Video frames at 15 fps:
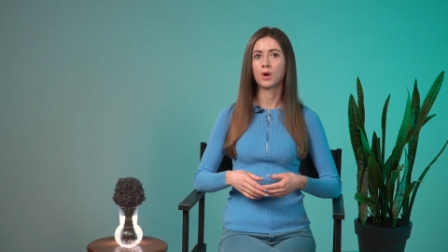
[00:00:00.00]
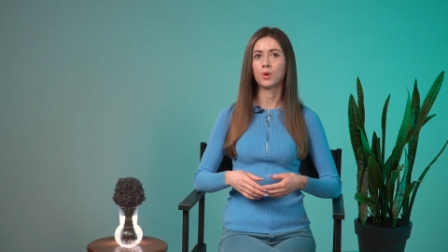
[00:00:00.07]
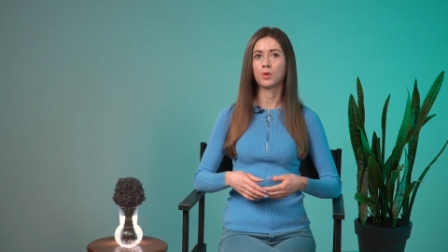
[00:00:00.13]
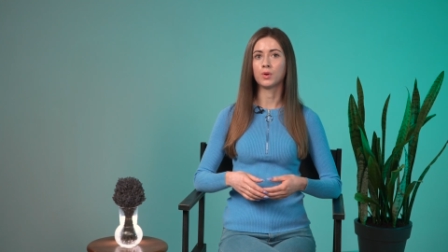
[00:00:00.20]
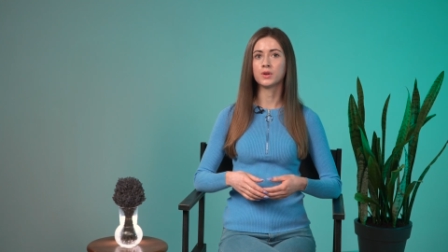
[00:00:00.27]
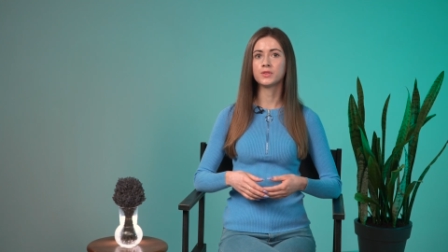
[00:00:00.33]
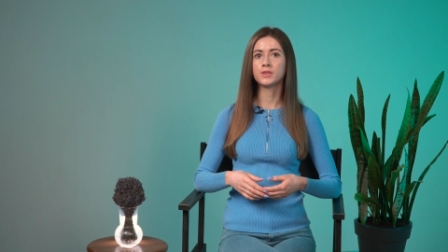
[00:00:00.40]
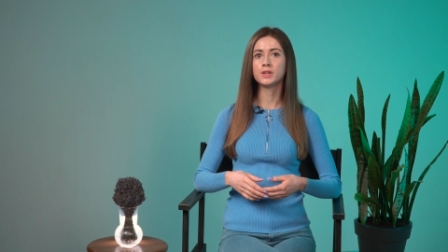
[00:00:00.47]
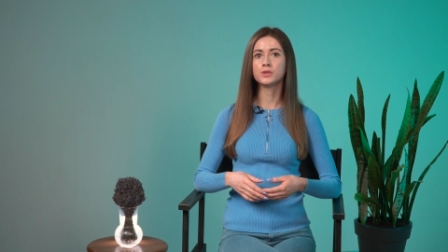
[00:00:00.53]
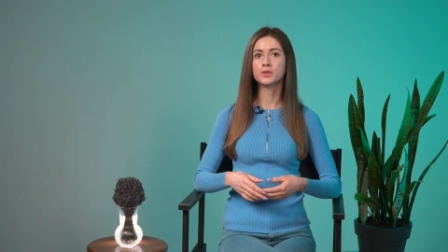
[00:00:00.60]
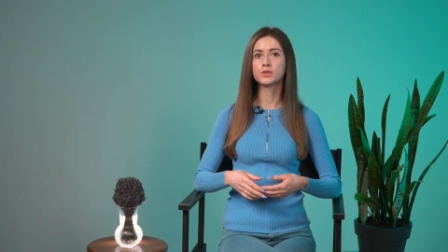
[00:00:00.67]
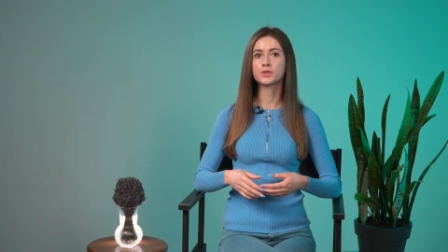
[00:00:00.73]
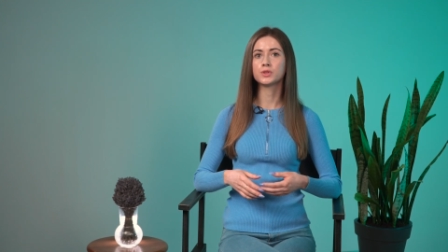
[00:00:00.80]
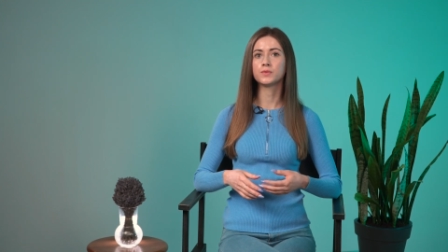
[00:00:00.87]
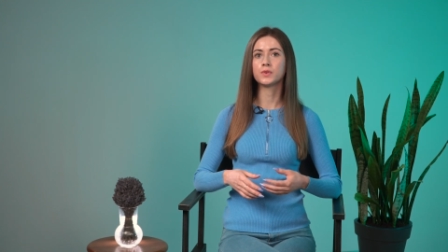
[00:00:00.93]
Or that
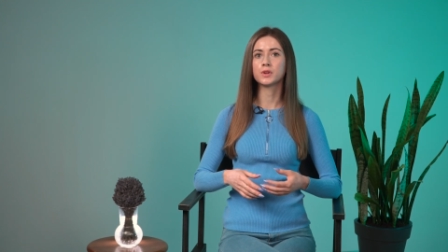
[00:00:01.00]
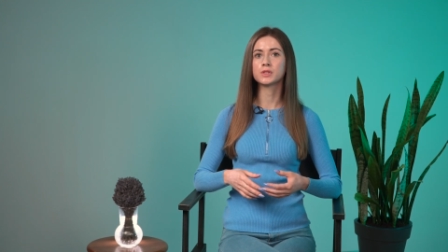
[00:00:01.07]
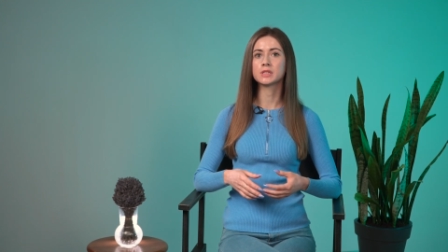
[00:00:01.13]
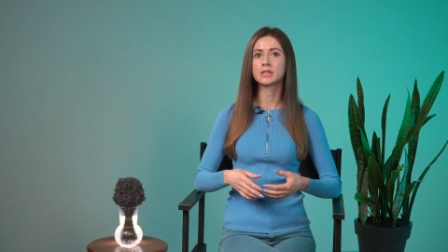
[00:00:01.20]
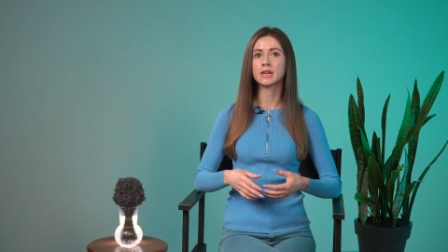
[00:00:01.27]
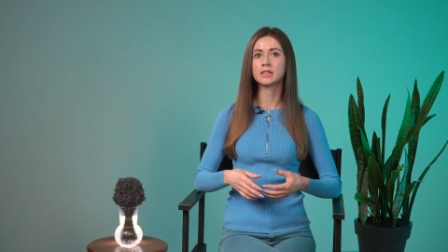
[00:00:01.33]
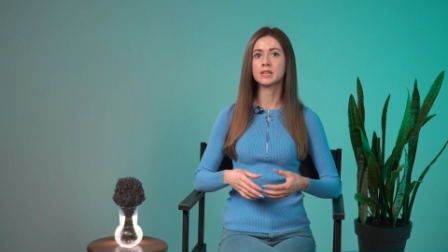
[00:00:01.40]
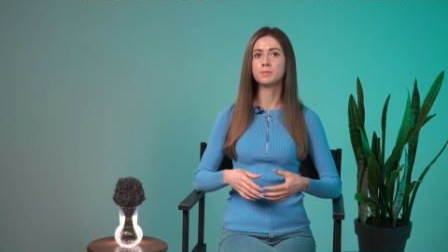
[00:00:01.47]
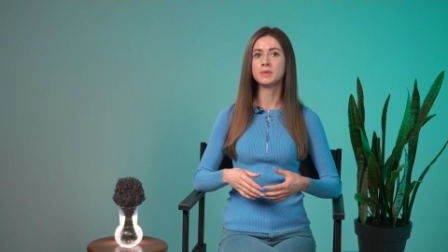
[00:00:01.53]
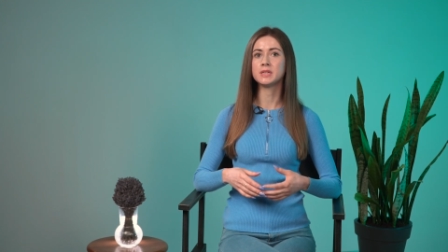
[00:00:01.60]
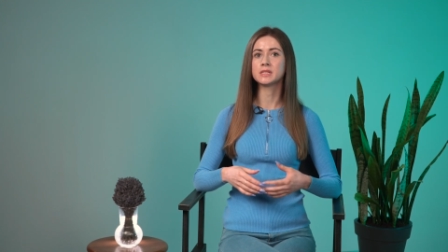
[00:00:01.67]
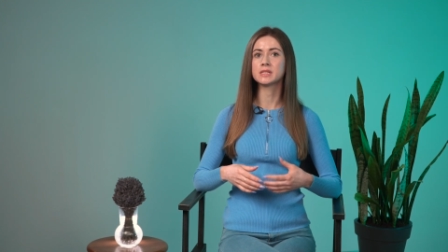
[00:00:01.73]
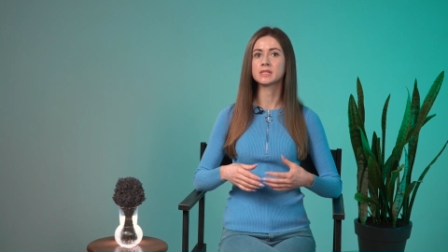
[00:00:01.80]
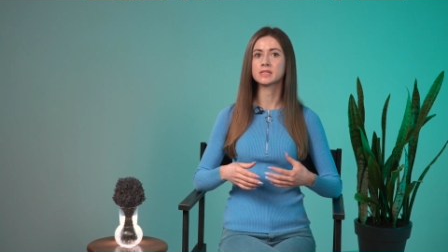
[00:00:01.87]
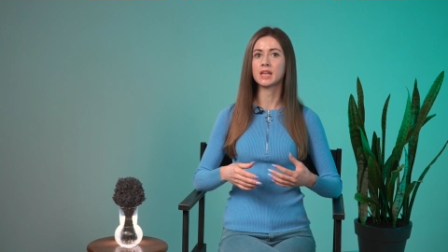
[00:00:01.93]
you should first get a
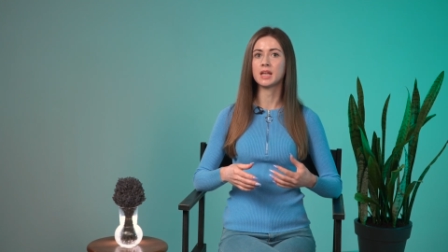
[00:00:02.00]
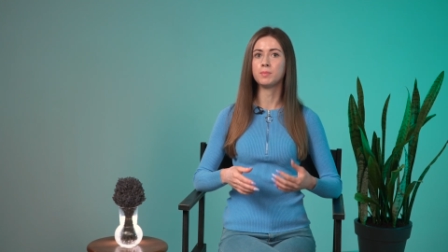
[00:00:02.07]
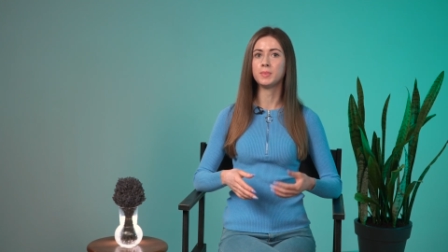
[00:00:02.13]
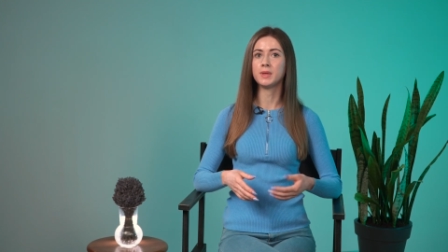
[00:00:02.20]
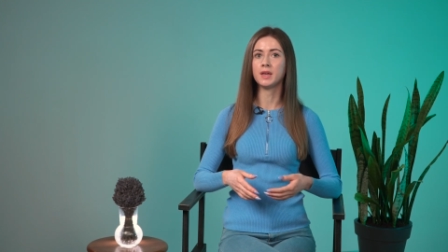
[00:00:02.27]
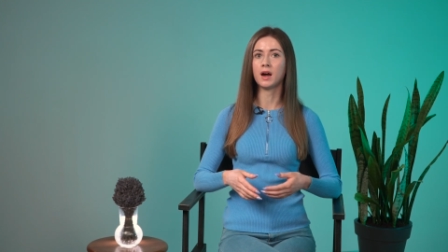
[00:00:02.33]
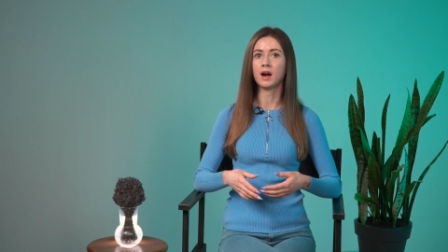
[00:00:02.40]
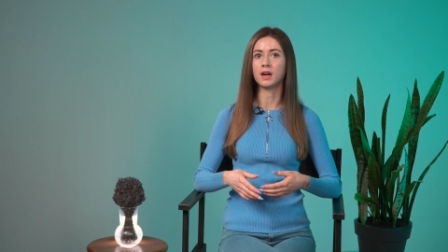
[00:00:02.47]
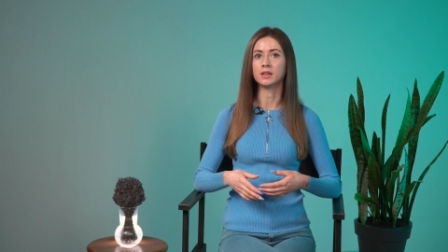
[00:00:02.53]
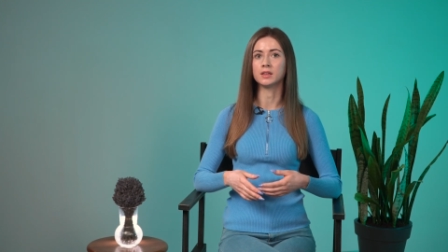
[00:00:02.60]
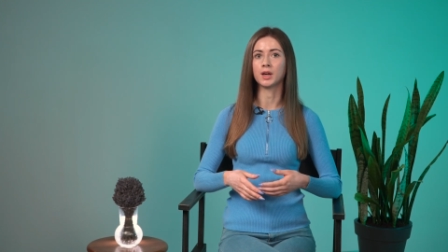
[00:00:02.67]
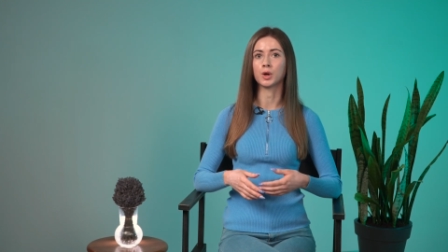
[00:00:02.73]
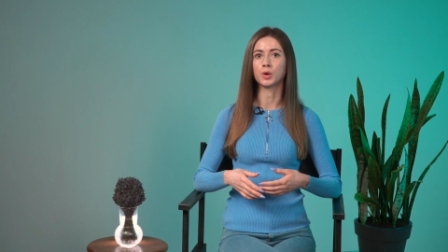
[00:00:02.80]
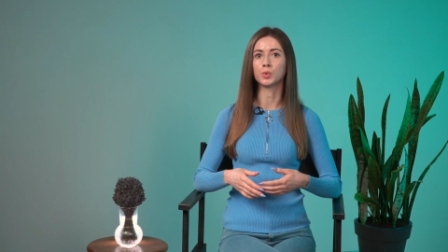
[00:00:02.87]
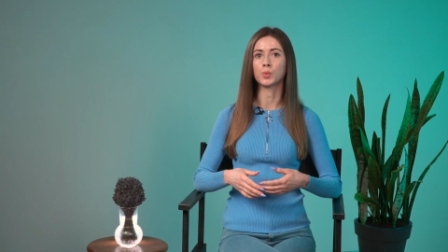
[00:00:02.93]
business A P I,
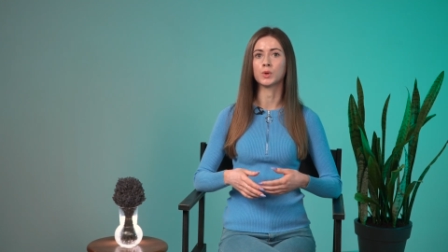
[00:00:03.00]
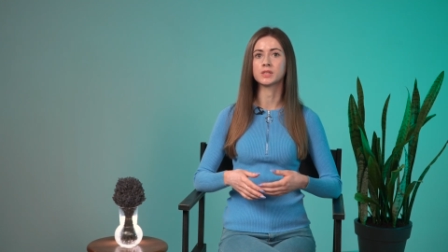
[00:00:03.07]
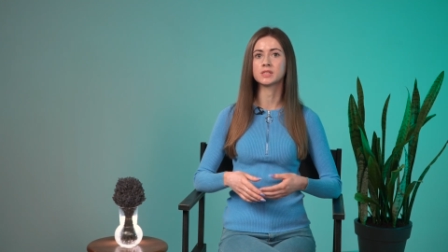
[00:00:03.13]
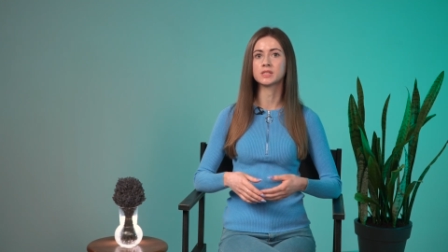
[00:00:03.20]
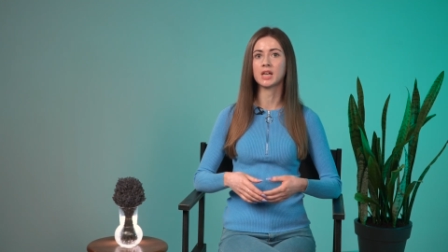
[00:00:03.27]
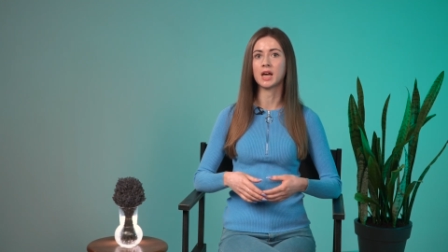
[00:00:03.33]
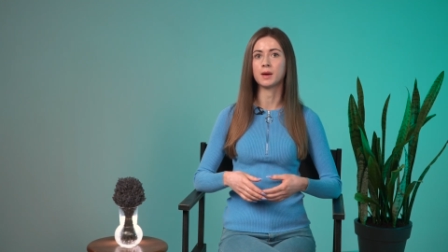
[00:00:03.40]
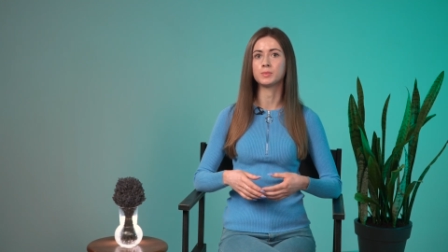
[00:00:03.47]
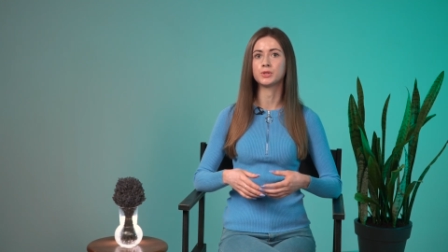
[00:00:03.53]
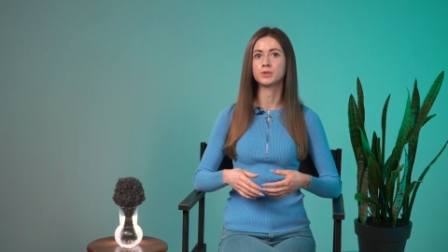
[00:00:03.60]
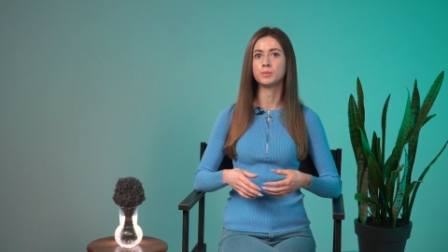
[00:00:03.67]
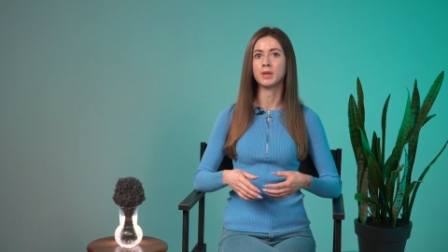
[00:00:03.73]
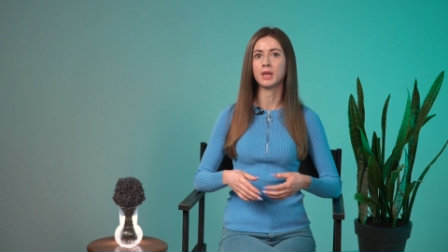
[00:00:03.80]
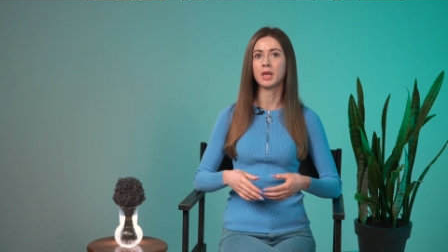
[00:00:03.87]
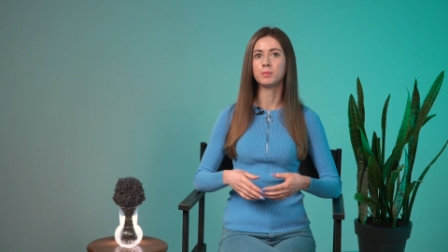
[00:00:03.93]
like on WhatsApp,
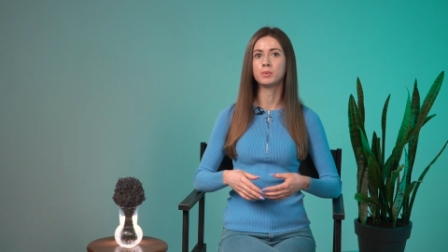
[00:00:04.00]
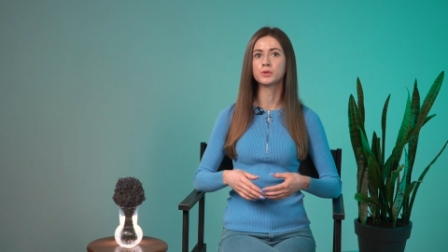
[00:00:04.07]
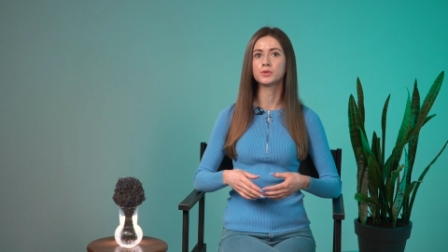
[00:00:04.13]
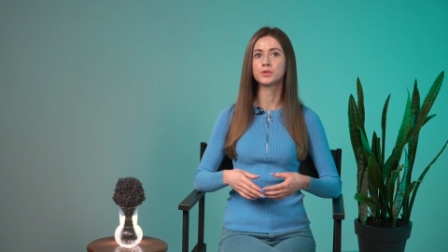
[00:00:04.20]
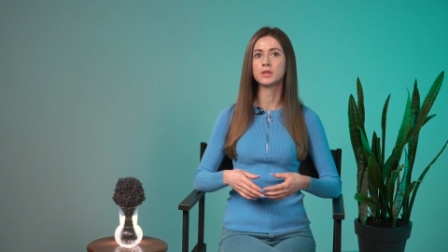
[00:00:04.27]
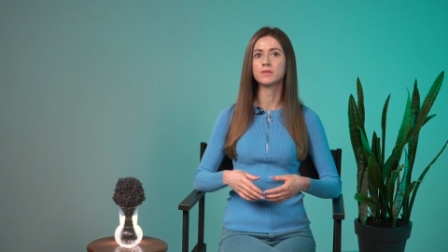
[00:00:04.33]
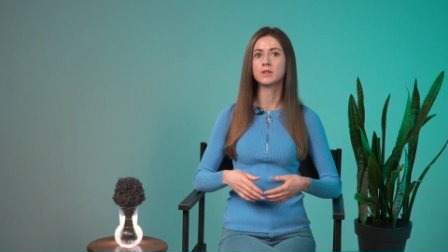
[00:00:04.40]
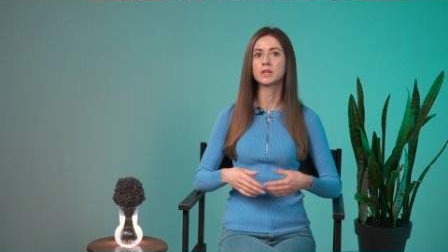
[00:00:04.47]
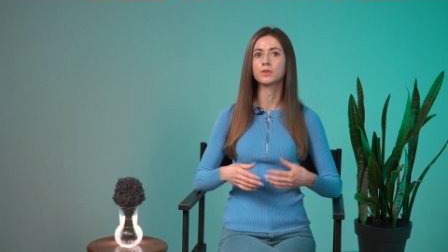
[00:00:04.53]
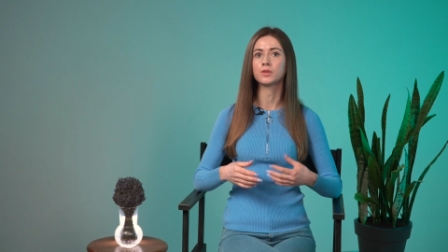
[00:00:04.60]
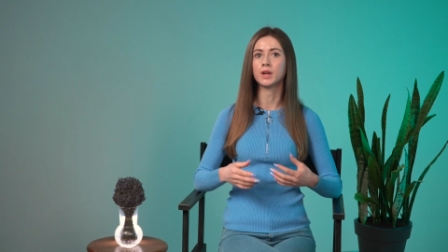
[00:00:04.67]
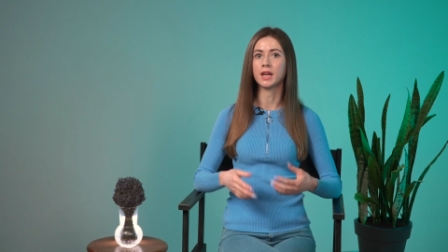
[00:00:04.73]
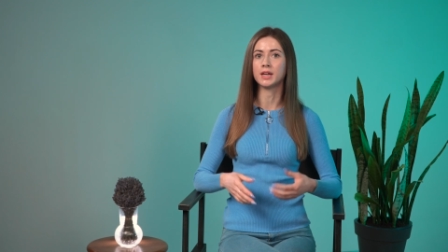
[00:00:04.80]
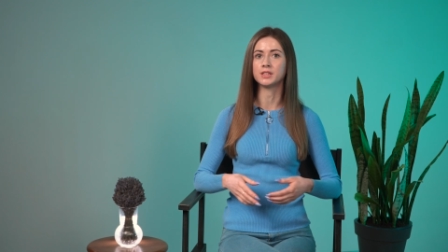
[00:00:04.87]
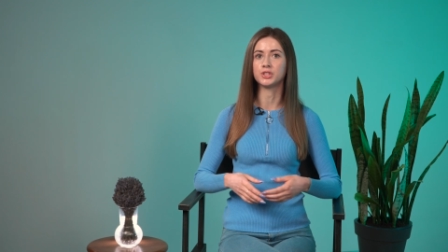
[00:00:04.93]
to be able to even
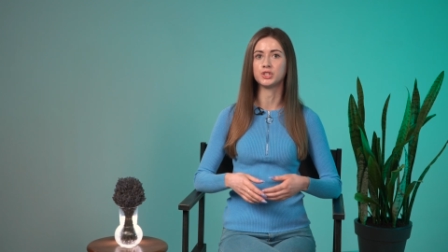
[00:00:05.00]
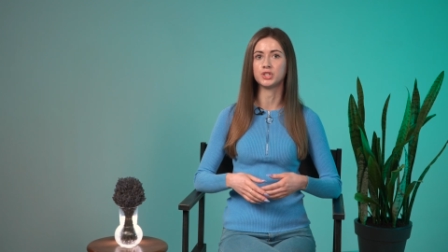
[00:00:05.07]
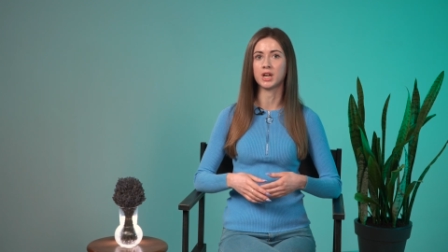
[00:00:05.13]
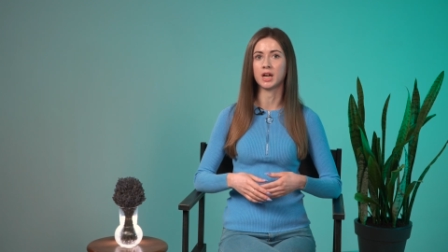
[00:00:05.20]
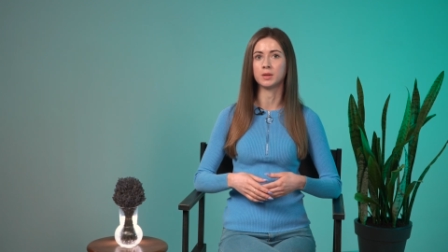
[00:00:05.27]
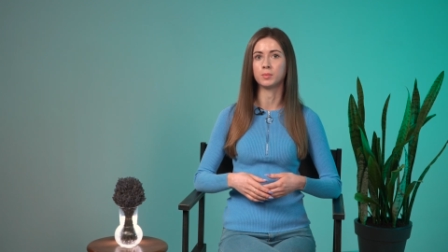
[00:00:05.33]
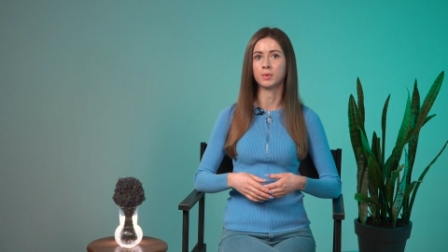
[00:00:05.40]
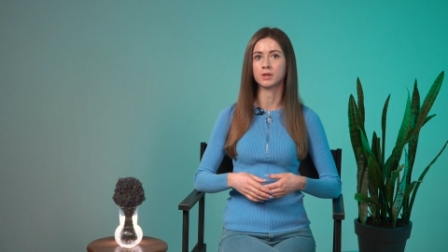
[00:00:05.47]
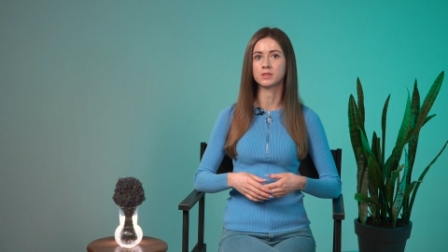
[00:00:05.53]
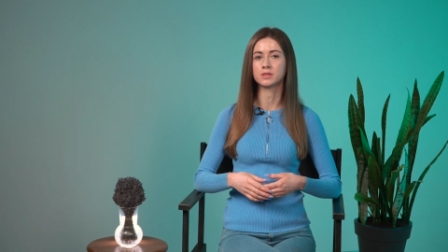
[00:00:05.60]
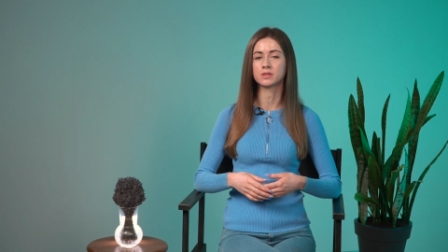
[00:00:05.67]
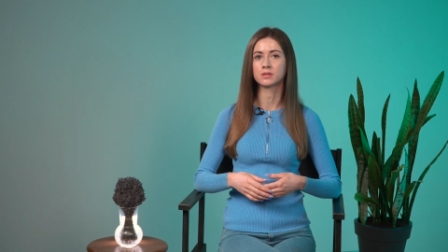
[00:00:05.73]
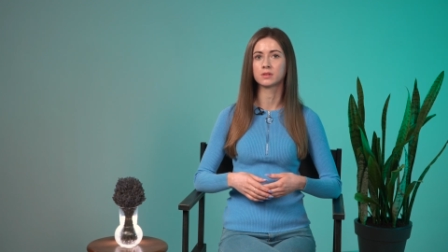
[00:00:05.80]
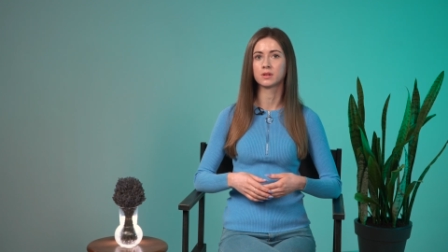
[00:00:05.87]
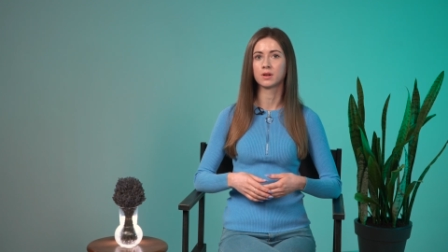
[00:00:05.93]
create a
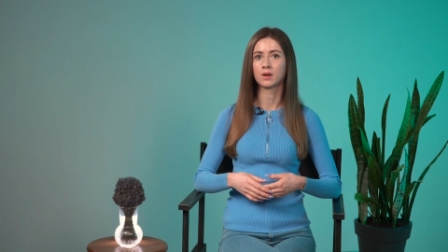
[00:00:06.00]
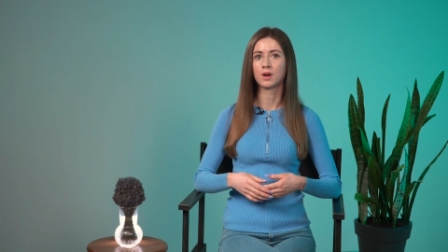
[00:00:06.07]
chatbot.